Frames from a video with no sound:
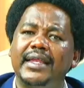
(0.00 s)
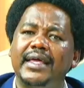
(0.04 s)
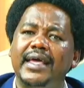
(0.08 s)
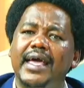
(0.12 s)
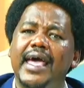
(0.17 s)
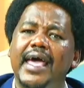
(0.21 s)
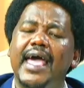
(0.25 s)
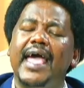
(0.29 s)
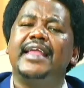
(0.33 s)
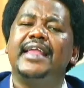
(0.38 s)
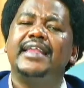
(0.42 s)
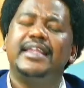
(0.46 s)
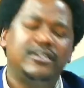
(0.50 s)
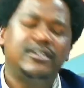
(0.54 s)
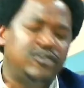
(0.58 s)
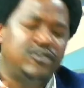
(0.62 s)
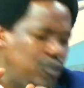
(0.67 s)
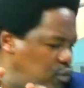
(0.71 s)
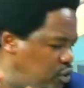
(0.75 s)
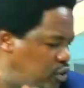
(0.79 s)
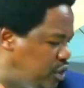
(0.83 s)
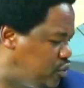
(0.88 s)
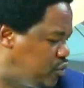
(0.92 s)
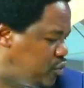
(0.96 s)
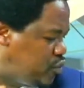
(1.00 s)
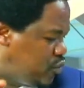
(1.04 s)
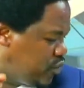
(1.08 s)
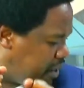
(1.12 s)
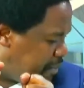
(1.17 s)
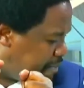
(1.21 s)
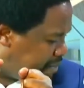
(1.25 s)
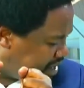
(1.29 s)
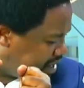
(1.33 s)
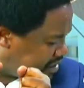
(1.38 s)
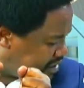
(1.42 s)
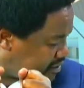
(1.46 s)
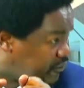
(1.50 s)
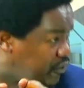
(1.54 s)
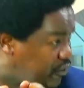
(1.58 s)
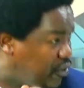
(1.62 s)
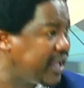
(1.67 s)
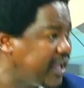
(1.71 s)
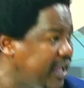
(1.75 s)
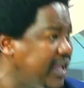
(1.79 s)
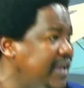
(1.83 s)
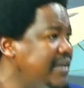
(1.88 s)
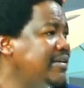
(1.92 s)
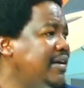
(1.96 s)
and he's going to do the best for
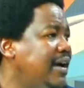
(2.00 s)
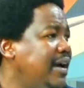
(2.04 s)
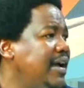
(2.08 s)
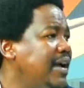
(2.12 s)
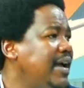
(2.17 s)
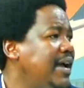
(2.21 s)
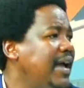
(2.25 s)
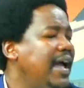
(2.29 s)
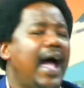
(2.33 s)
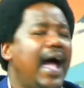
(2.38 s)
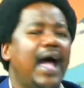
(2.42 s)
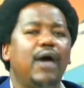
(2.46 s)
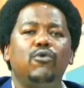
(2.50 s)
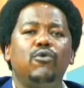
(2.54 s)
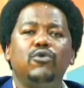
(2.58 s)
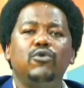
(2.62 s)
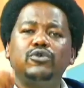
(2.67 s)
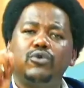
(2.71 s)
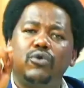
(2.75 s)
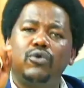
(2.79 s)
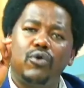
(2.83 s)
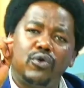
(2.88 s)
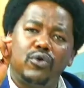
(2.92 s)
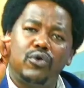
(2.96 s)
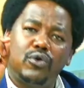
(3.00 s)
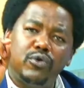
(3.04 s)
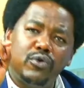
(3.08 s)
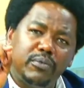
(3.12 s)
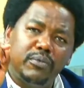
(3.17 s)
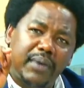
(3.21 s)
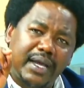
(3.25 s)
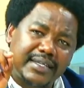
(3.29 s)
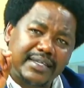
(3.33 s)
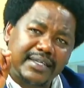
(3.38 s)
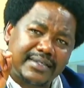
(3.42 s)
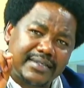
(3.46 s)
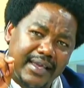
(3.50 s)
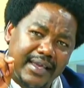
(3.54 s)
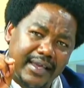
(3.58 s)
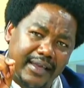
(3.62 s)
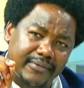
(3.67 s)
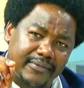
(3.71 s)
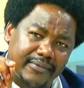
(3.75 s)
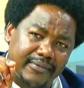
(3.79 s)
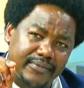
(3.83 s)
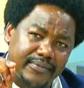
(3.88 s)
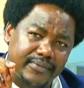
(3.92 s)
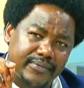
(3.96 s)
Kenya. I want to conclude by saying,
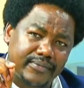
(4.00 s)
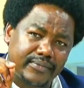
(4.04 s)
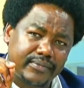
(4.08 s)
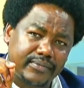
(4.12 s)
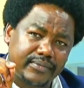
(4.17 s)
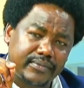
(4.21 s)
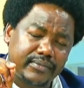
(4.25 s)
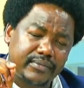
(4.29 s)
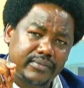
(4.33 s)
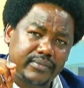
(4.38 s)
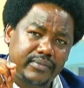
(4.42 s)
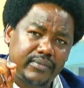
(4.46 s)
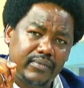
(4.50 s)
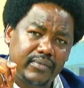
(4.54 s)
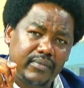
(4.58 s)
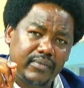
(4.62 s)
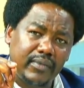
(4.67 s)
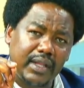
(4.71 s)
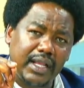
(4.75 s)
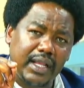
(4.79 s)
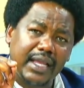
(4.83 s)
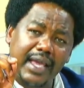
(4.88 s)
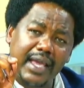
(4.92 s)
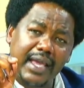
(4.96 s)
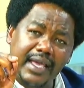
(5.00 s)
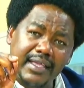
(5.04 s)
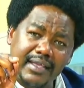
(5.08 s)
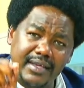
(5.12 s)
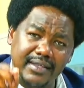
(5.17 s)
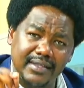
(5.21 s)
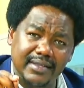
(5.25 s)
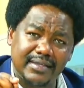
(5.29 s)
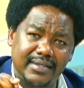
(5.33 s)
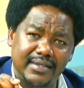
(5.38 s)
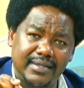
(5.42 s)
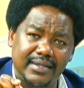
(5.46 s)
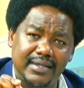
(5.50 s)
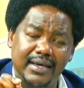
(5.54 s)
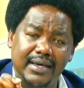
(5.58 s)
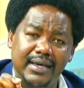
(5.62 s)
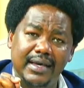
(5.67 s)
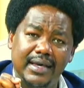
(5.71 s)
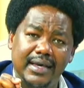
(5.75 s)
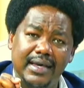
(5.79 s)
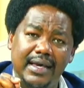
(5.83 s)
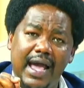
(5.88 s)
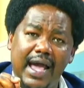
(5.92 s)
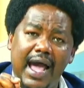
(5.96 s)
Kenyans,
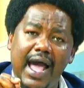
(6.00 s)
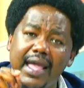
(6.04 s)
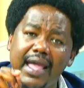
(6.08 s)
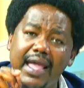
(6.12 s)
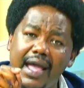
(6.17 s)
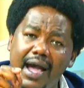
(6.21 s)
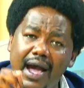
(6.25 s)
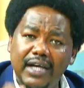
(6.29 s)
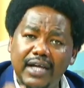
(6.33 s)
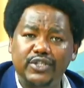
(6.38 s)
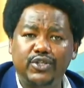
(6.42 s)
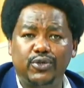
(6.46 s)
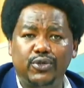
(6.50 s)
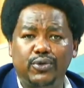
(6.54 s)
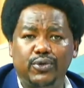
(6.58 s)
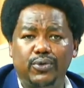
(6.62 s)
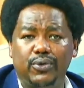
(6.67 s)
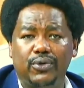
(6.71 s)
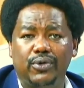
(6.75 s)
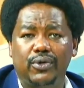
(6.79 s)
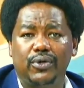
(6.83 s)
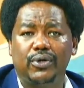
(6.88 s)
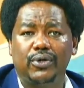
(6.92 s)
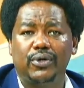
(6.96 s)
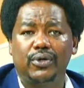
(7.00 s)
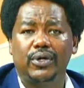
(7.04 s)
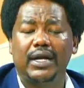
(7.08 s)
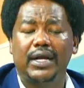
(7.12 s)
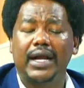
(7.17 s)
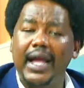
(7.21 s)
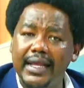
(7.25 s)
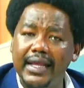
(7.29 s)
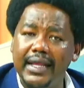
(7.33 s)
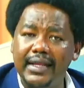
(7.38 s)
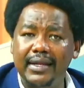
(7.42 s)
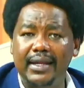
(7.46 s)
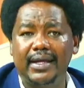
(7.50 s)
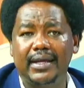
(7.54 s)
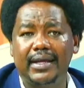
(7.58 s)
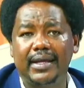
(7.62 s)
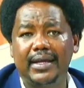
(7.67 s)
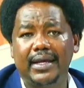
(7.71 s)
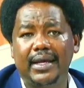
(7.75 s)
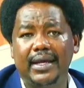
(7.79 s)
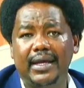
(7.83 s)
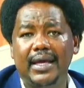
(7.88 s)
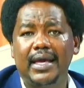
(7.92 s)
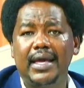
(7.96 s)
I urge you kindly,
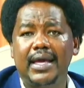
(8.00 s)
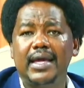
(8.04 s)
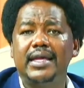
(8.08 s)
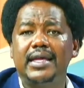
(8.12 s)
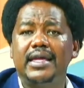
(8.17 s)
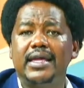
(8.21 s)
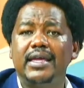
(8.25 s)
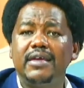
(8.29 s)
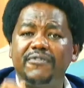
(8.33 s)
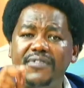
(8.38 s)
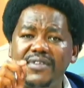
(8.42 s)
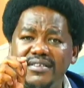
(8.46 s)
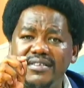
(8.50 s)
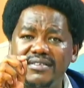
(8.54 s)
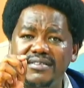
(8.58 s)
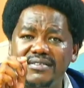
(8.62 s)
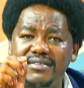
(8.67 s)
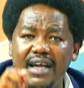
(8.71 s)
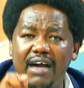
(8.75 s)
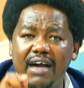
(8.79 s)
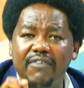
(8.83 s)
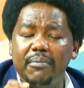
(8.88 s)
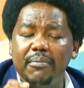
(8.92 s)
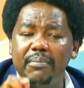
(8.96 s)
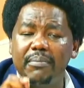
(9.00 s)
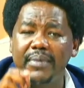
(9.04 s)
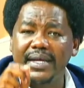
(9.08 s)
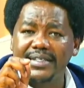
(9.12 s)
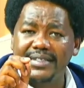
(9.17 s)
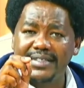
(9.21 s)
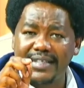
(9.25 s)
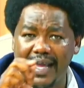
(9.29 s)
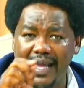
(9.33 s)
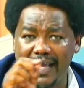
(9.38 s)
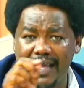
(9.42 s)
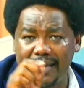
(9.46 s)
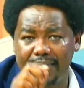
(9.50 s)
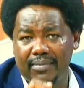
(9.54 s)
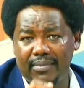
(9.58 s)
give this government time.